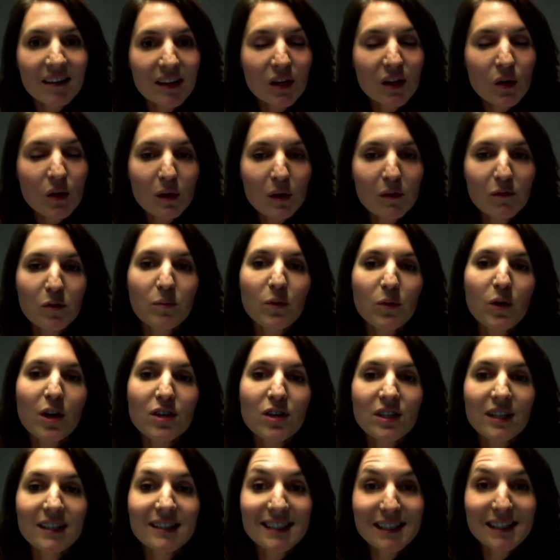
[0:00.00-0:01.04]
The goal of the
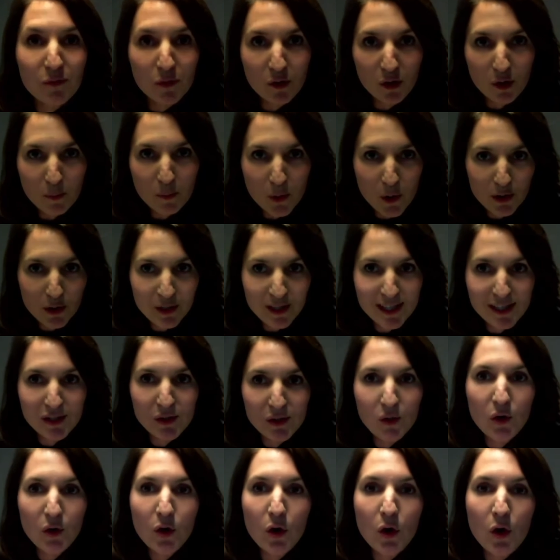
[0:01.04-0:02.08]
project is for the parties
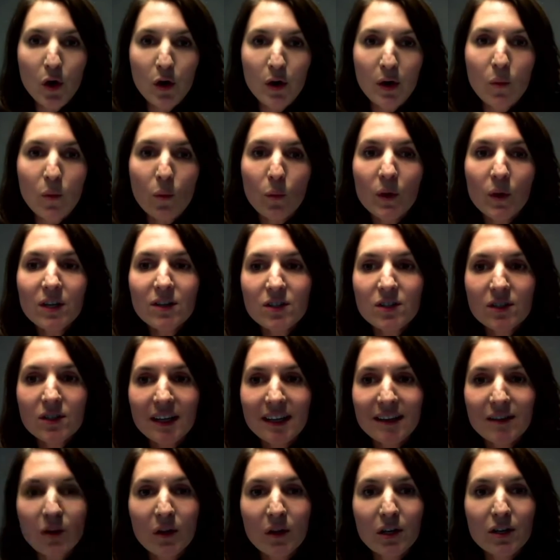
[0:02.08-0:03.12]
to learn which
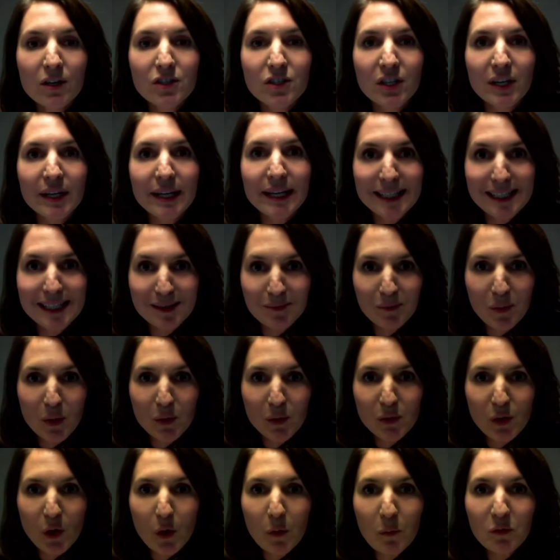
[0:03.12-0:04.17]
technology is
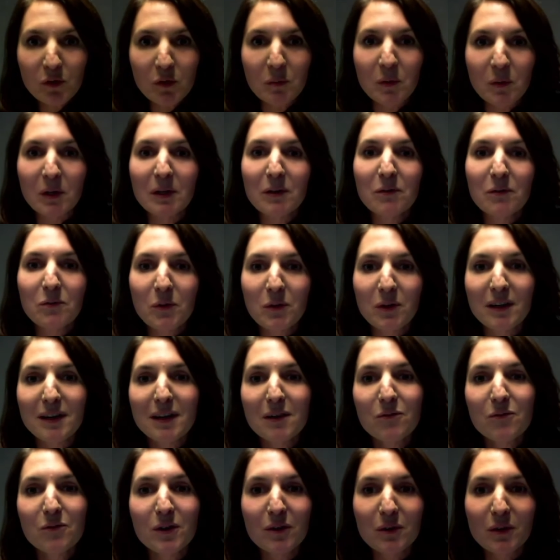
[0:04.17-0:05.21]
most optimal for the
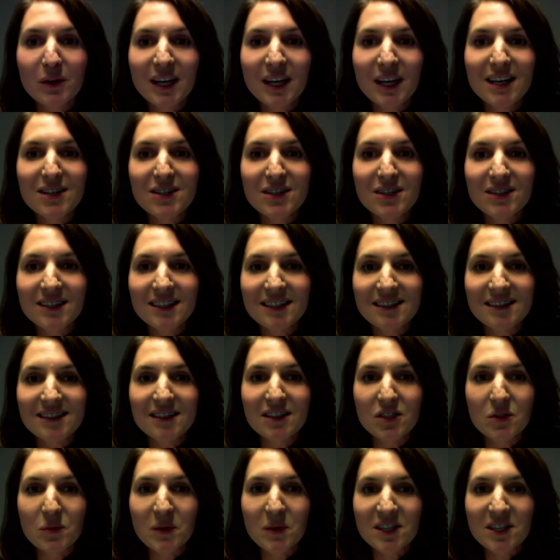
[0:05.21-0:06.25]
different locations and
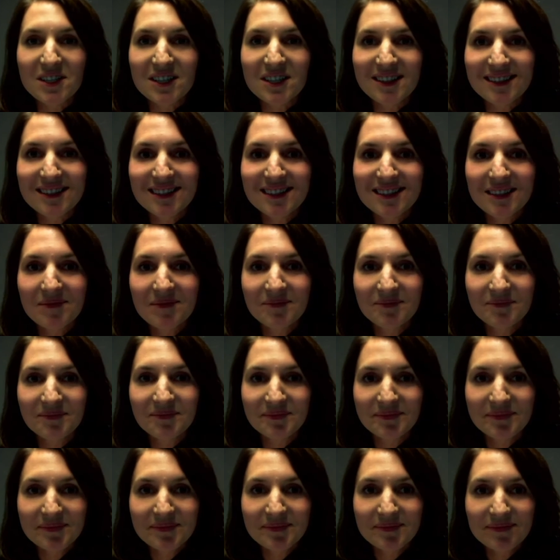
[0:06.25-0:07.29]
situations.
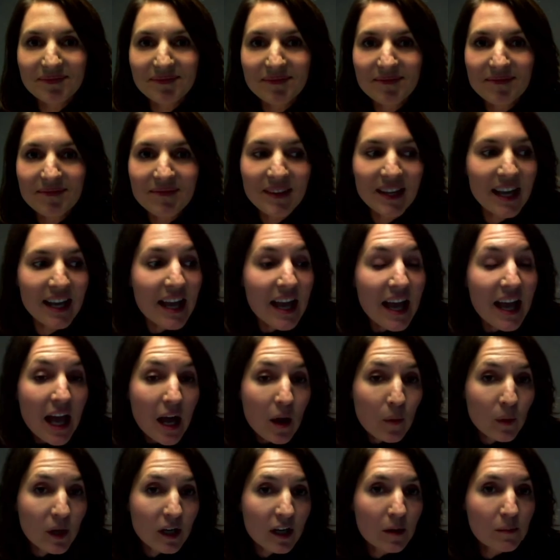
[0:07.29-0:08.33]
And
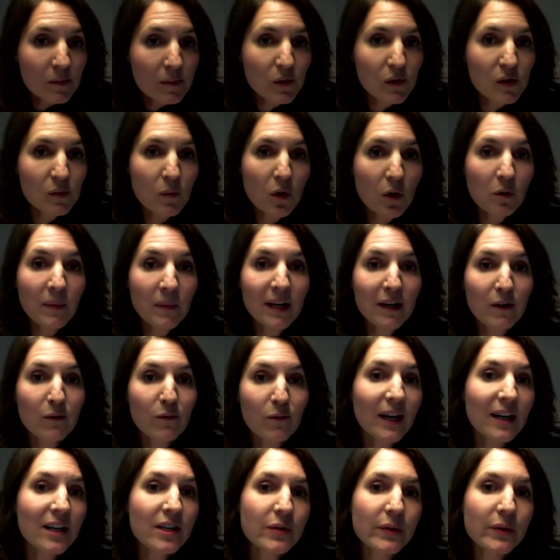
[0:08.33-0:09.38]
when it comes to smart
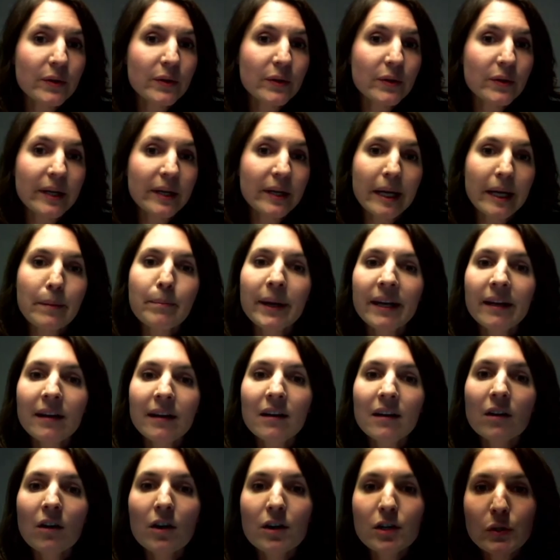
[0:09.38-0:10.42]
manufacturing,
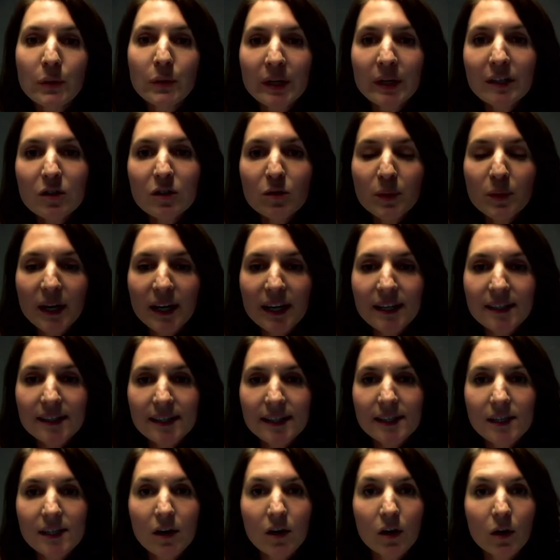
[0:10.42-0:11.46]
many larger
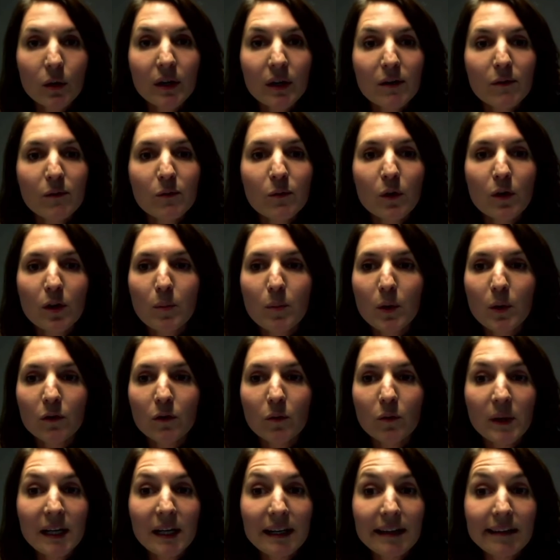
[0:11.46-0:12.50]
enterprises are looking for the
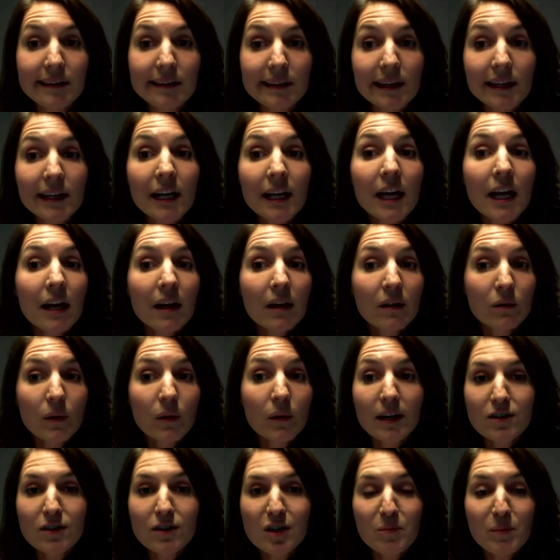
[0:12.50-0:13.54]
possibility to
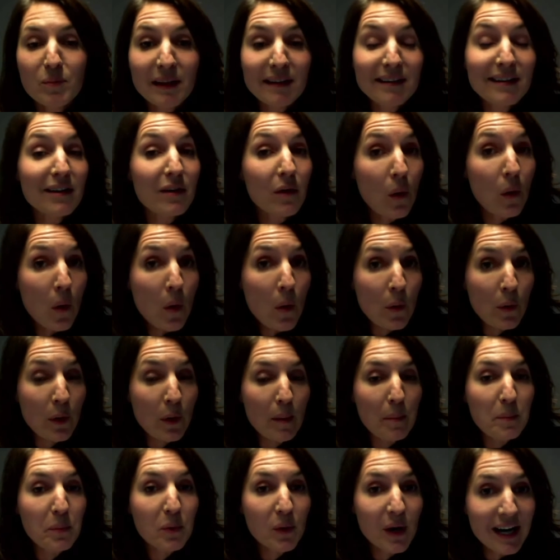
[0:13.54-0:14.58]
actually build their
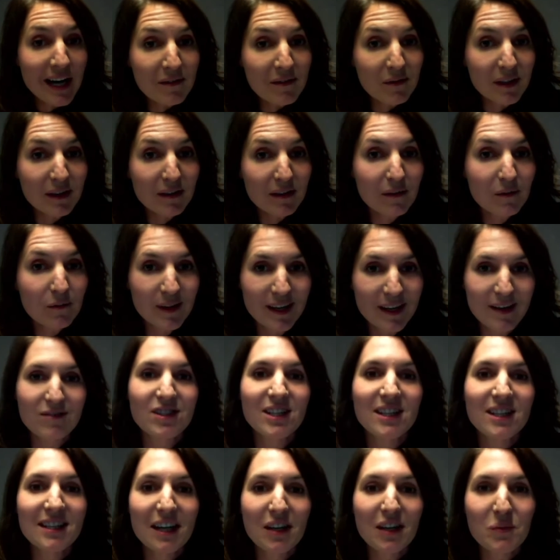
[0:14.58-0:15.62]
own private
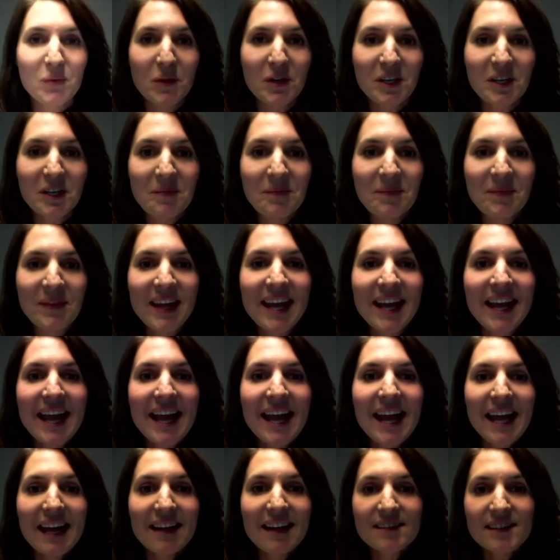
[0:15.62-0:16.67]
5G network.
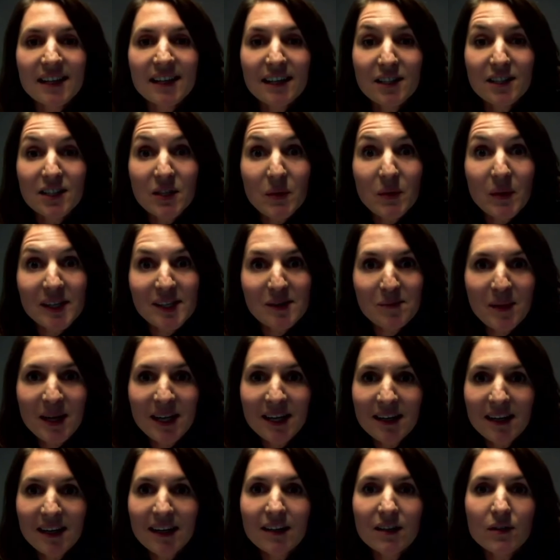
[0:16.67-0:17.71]
And Tele2 has
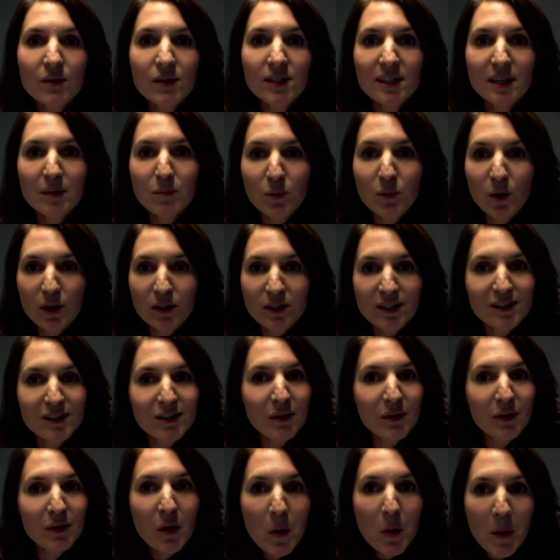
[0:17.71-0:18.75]
many interesting projects
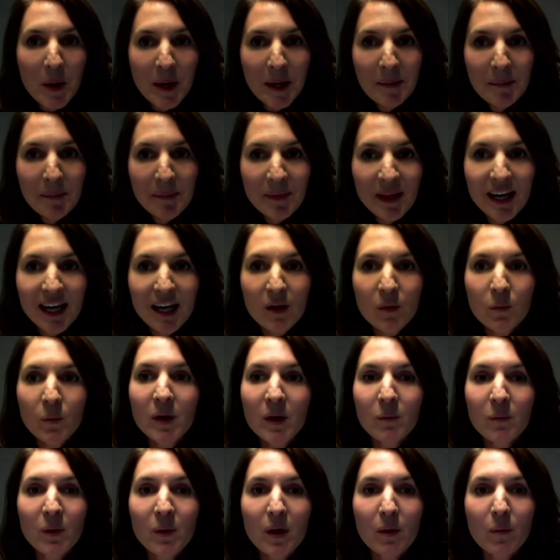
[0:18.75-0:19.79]
ongoing. In
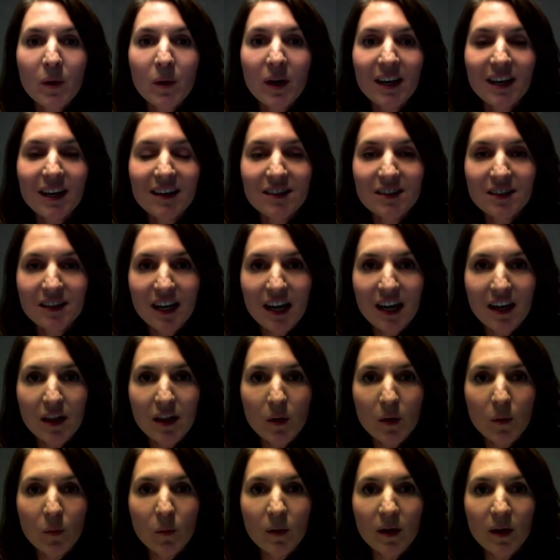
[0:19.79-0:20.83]
one, we're working
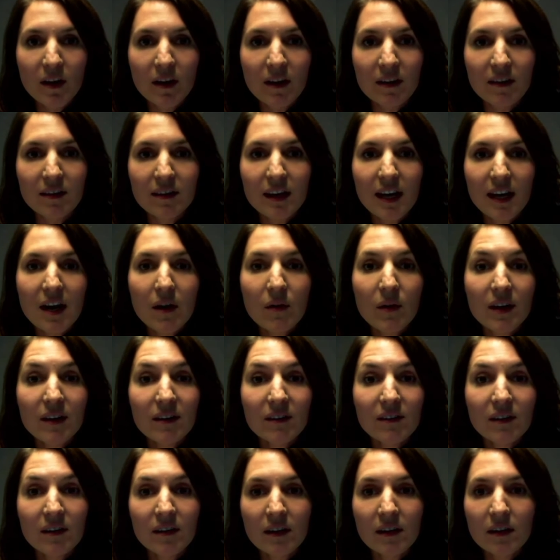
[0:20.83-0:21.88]
together with
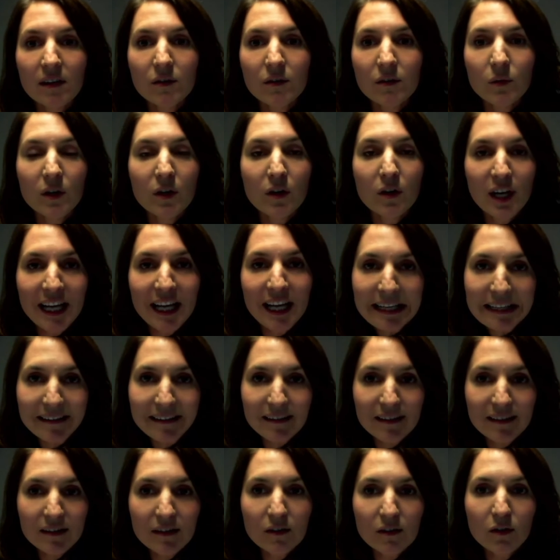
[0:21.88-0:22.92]
Ericsson Industry
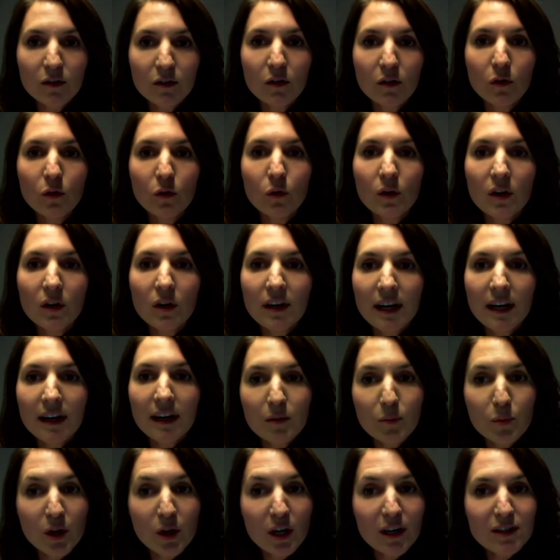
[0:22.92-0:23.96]
Connect to connect
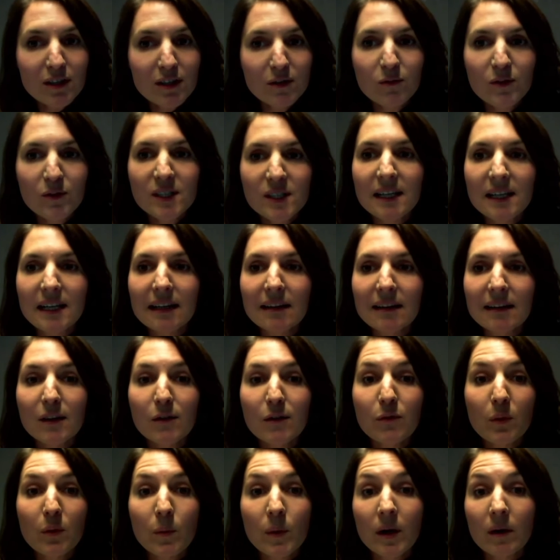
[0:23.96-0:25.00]
the production facility
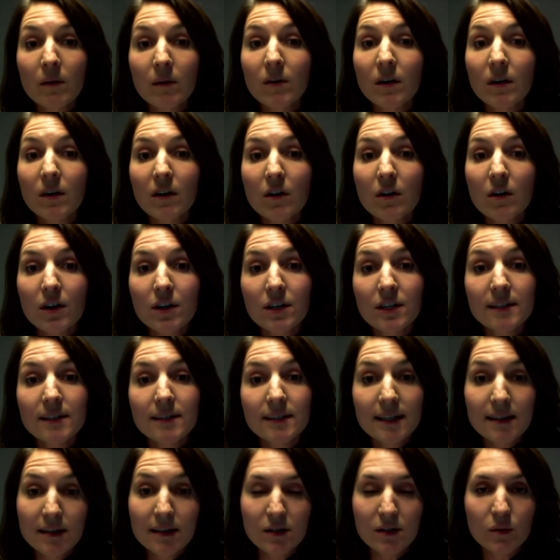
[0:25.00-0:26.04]
for one of our largest
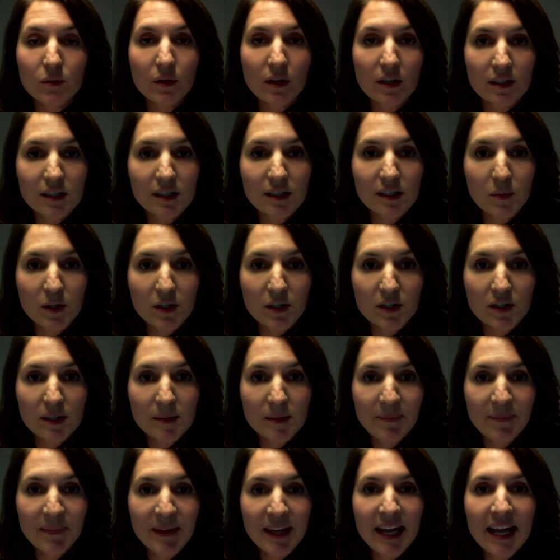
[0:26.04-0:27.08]
industry customers.
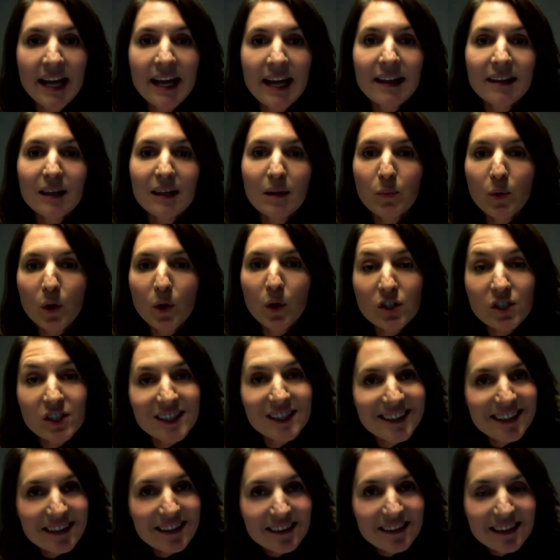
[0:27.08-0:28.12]
The project
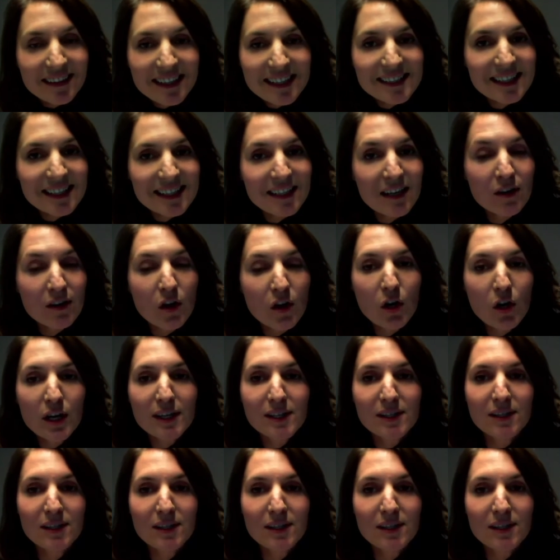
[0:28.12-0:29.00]
is in an early